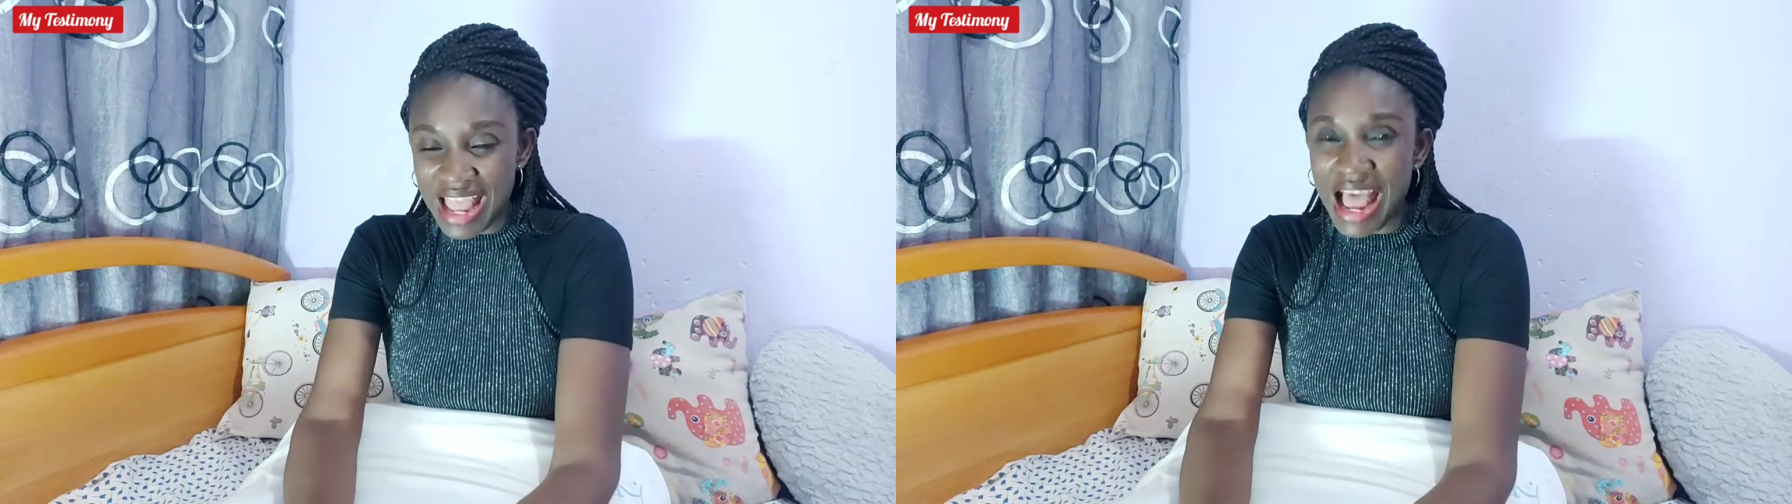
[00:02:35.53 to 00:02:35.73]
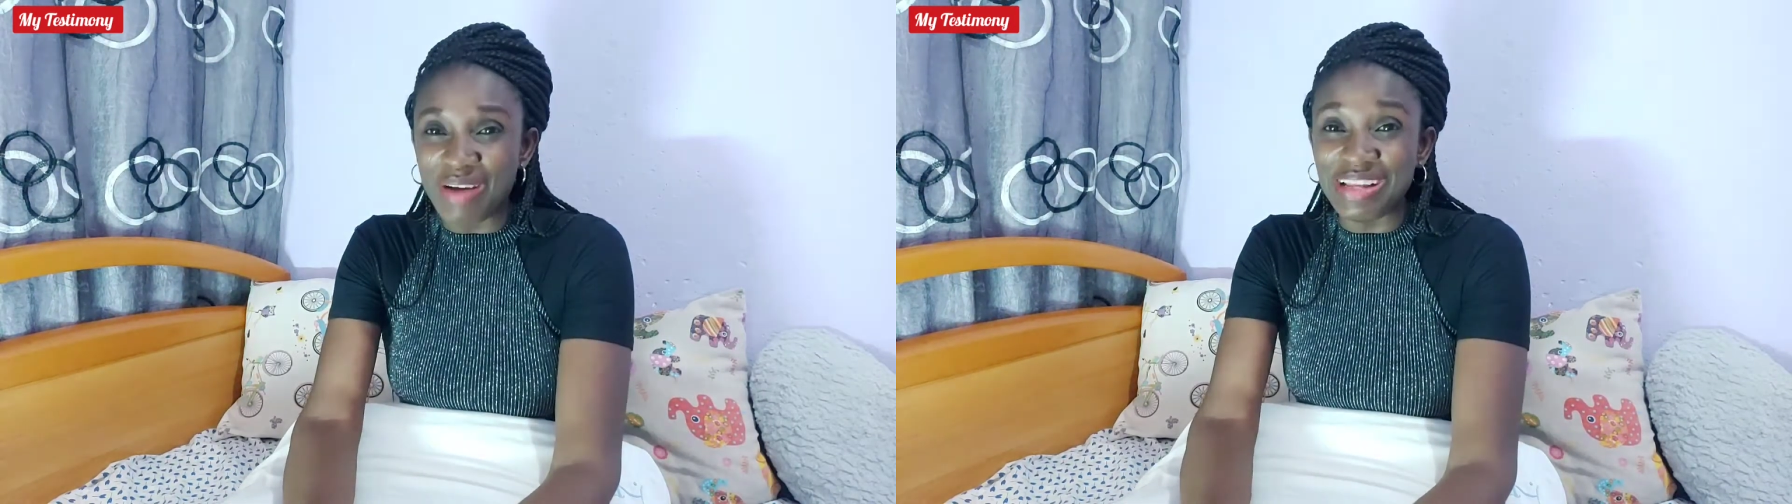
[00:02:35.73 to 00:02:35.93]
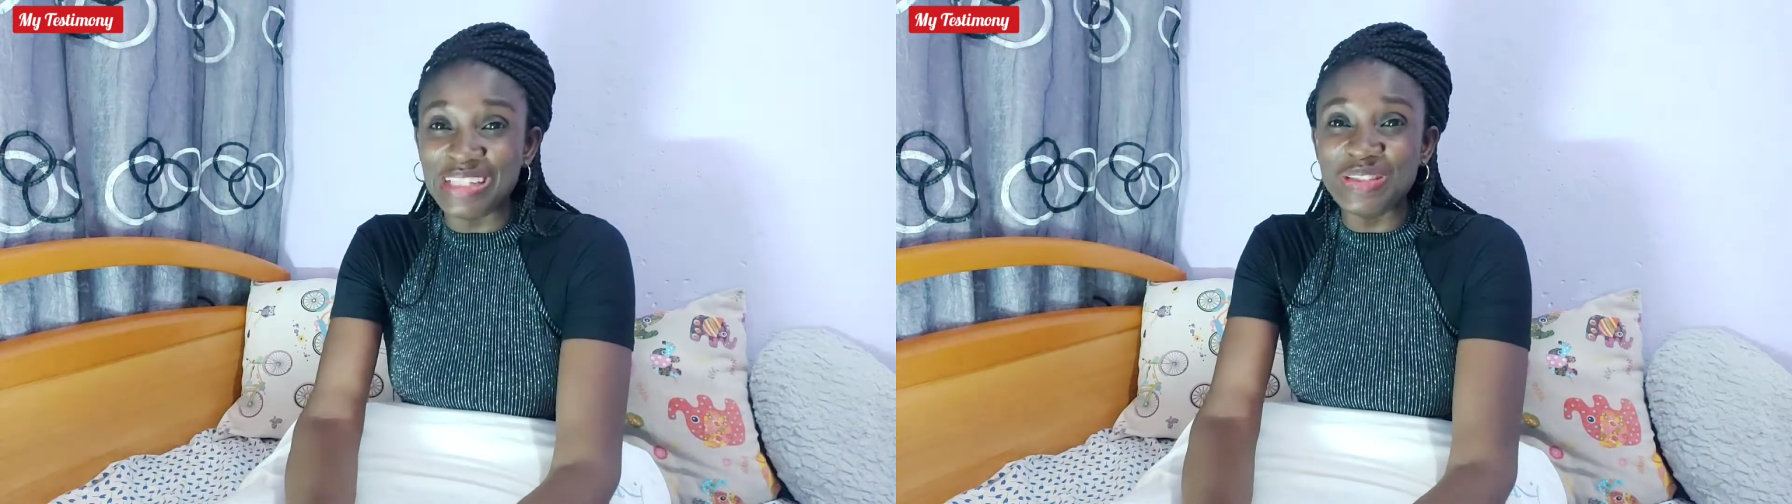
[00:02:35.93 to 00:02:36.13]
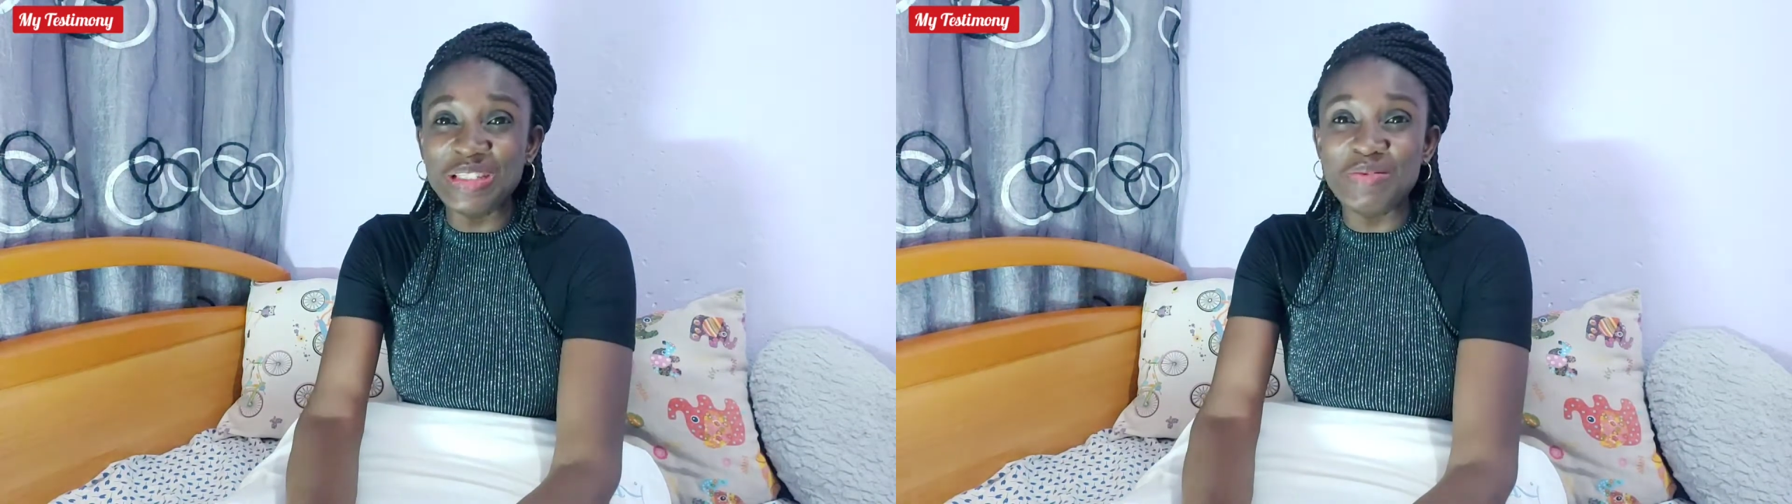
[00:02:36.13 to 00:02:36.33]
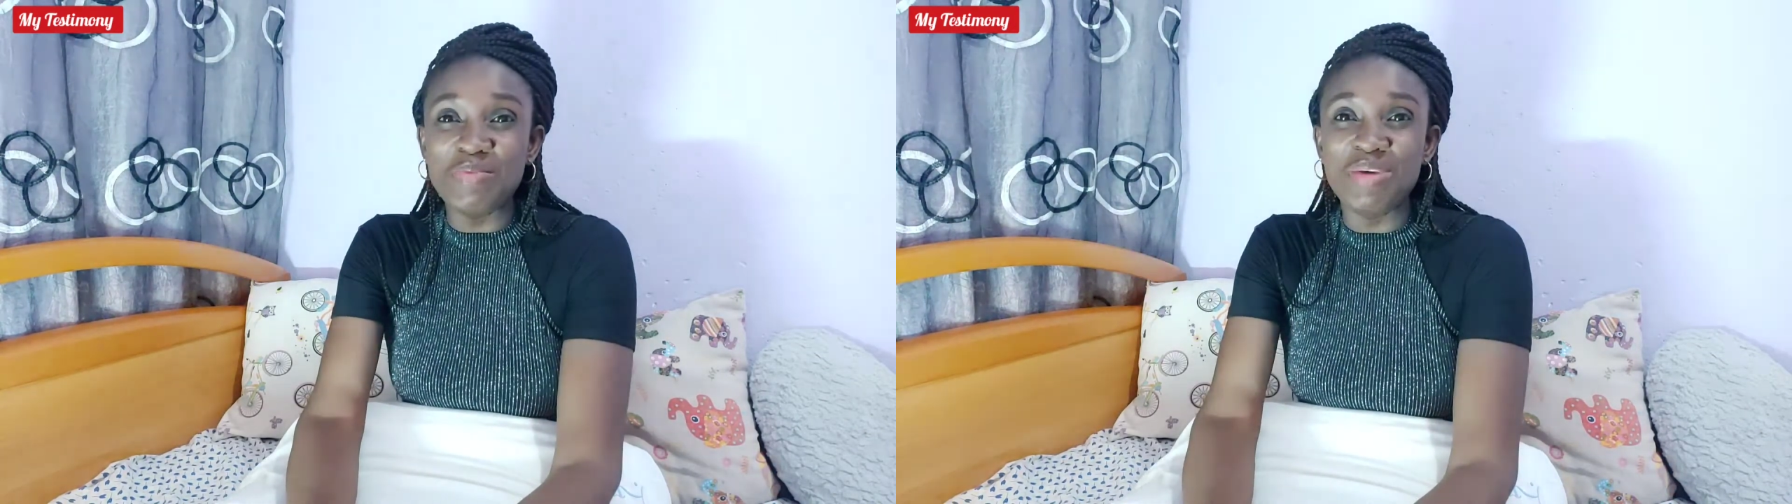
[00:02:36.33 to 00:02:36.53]
And when I told
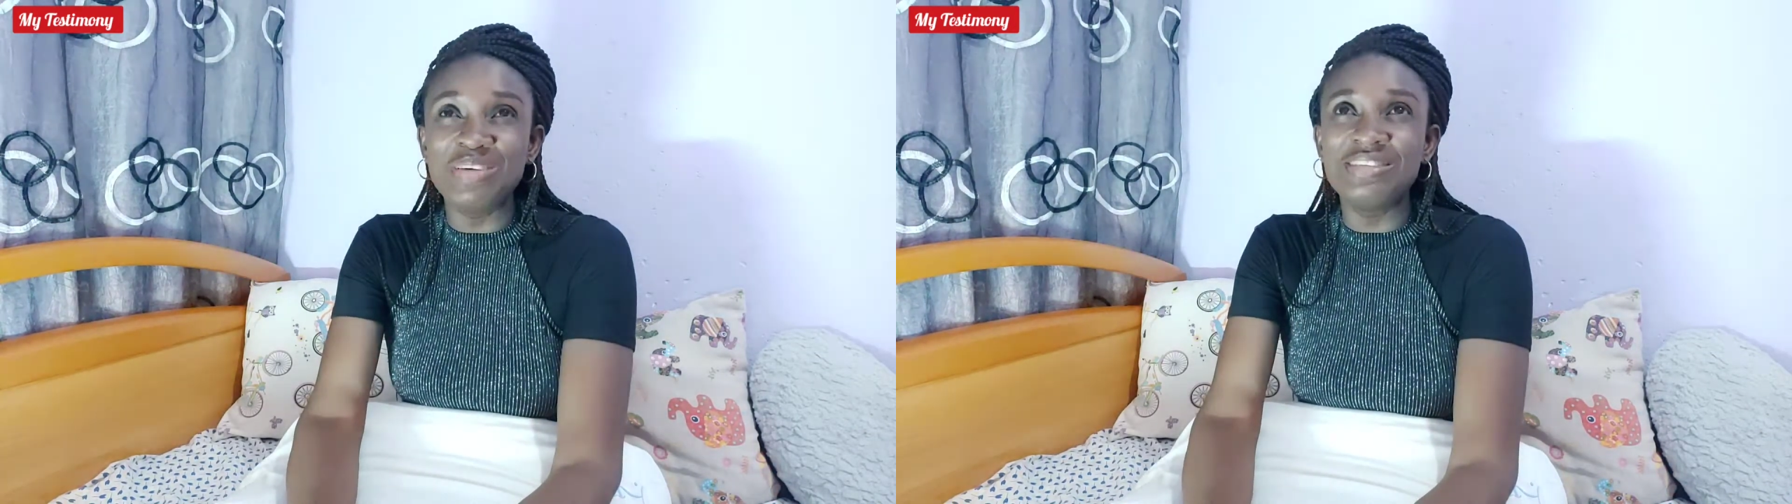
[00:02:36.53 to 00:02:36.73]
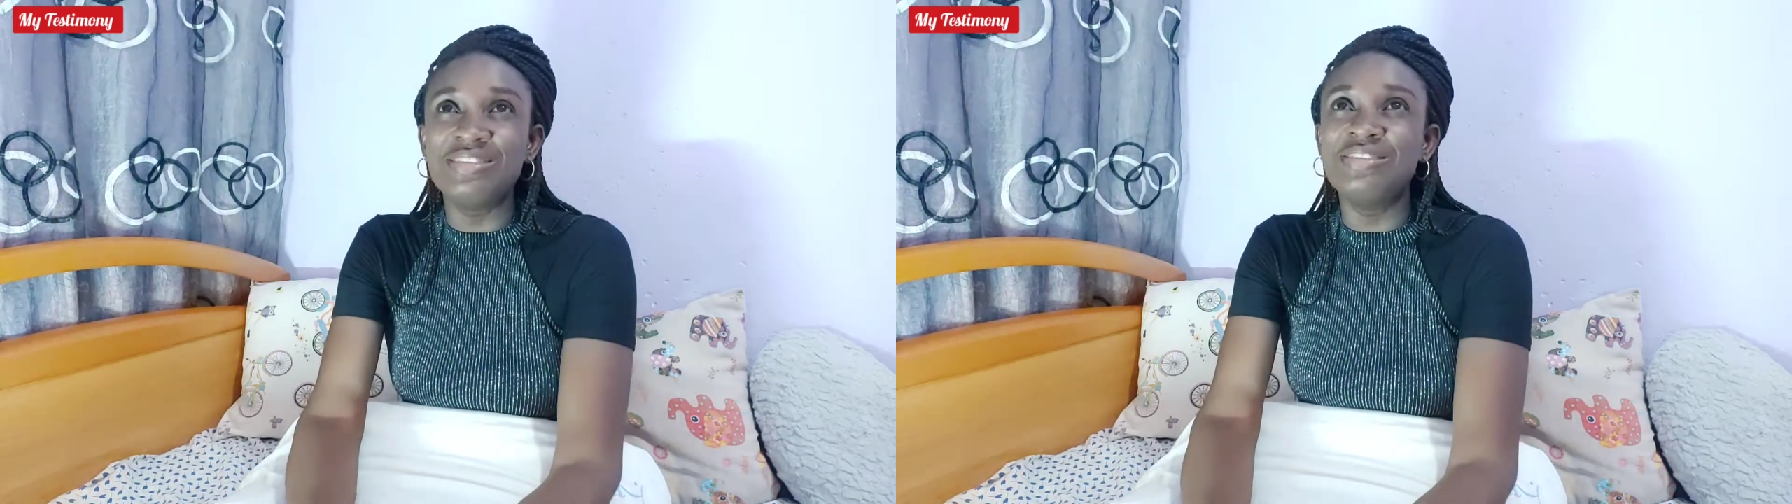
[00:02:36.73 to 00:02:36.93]
Him about it,